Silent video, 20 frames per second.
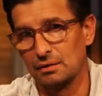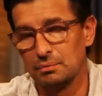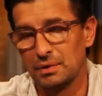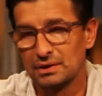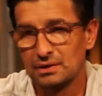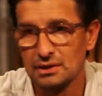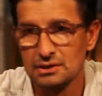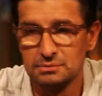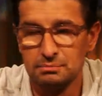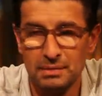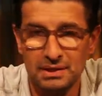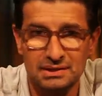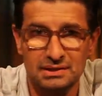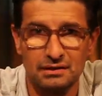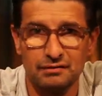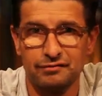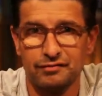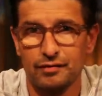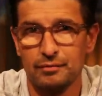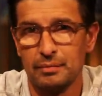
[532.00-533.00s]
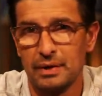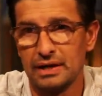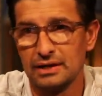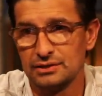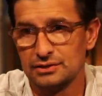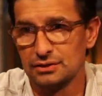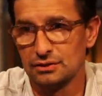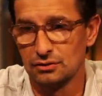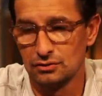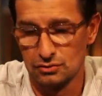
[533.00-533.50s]
But this
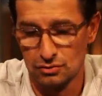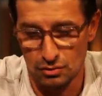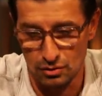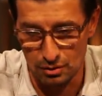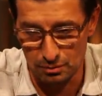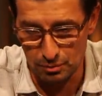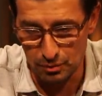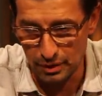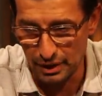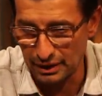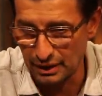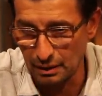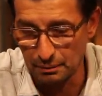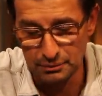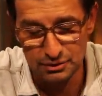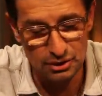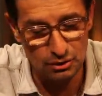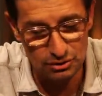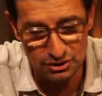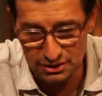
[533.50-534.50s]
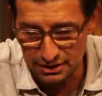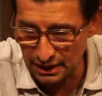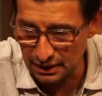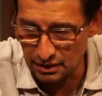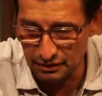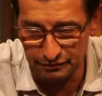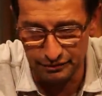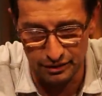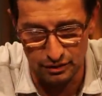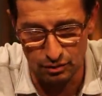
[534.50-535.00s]
misinformation term, right? I'm so
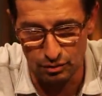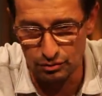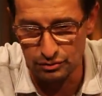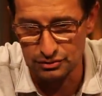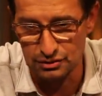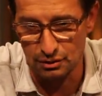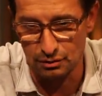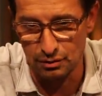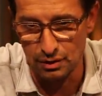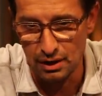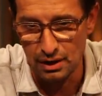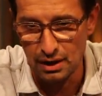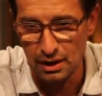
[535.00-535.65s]
sick of it also. Yeah.